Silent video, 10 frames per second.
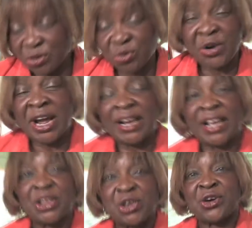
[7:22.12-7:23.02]

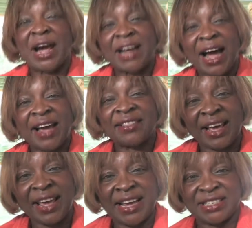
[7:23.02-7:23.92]
really, you can either
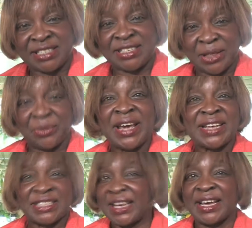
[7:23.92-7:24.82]
eat it the way
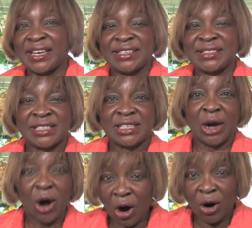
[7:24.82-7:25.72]
it is,
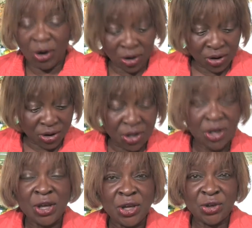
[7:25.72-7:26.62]
or
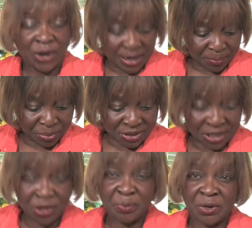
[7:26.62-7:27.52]
you can put a
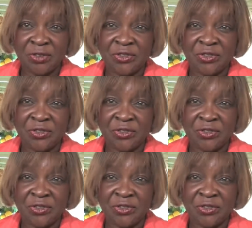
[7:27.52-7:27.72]
little bit of